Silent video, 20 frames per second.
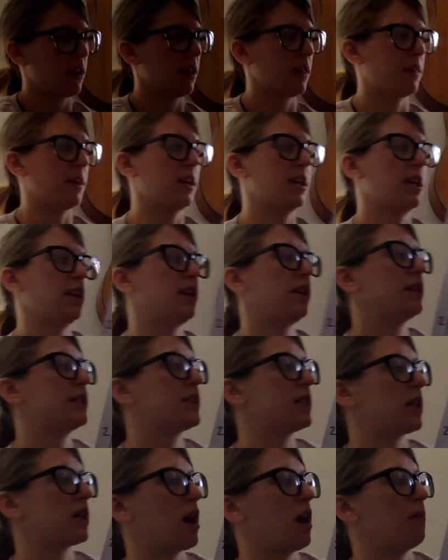Theta needs
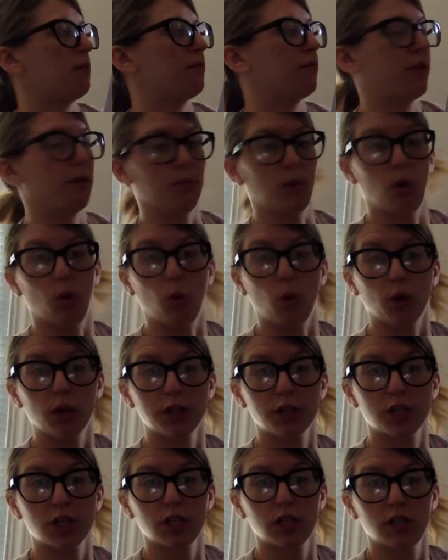to come from the
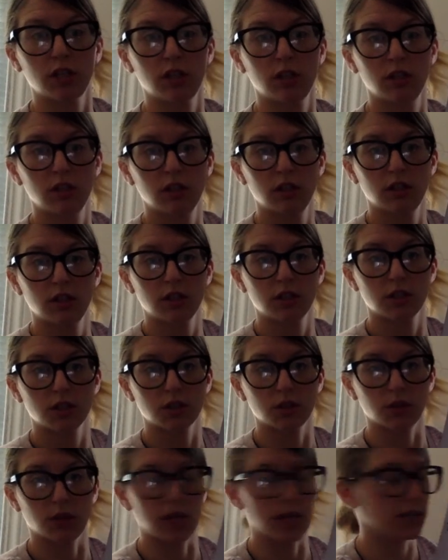origin.
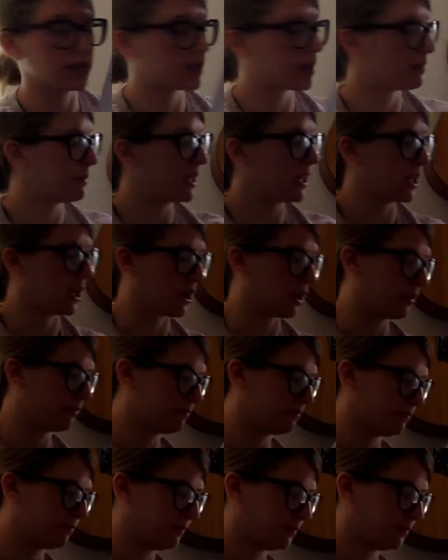So theta is going to be here.